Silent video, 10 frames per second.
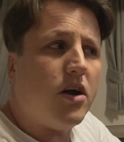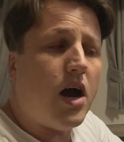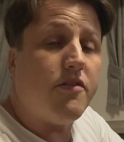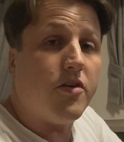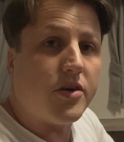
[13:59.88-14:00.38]

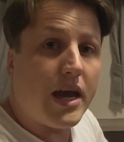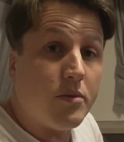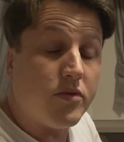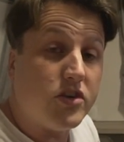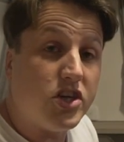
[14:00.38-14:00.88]
iPhone
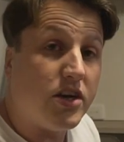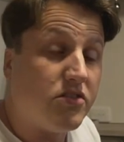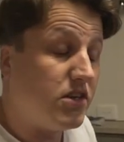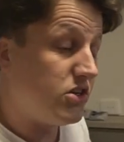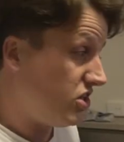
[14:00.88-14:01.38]
cable for
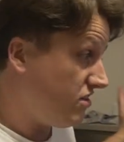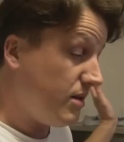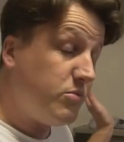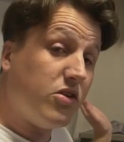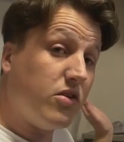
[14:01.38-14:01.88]
Chelsea, because she
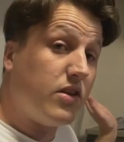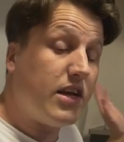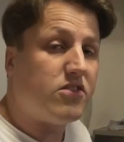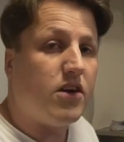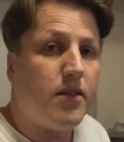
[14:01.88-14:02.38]
sleeps on
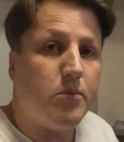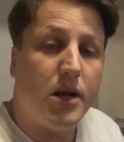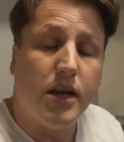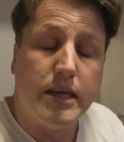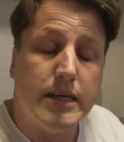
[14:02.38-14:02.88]
that side of the
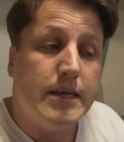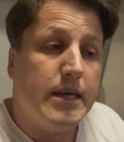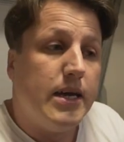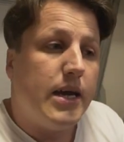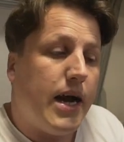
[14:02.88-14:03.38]
bed.
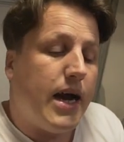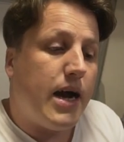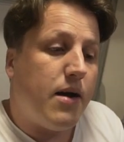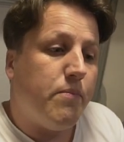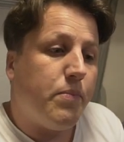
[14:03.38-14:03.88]

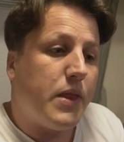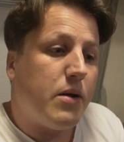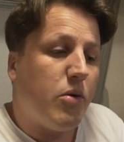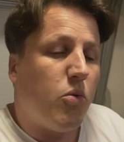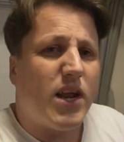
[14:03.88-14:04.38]

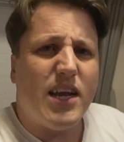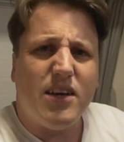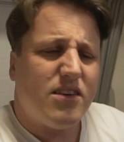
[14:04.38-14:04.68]
But what I